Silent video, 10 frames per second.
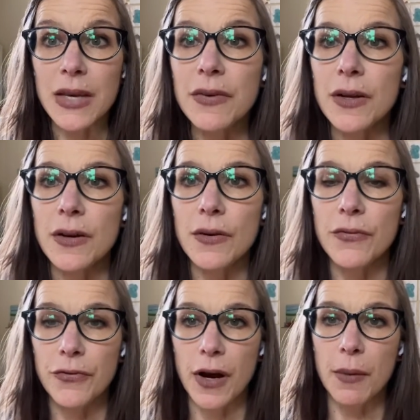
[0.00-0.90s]
even
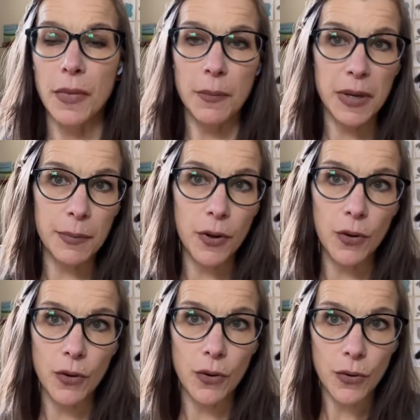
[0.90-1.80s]
from
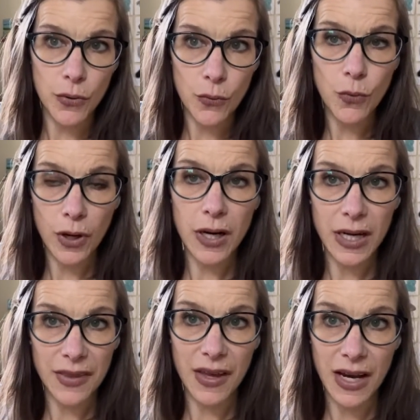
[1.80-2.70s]
people who
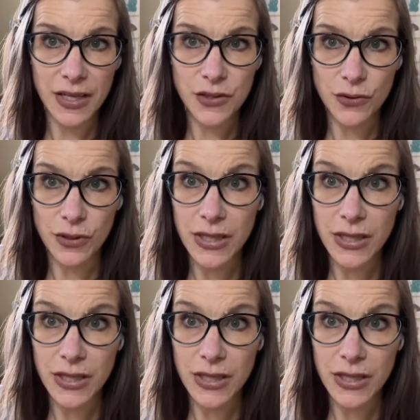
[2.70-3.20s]
work in the high school,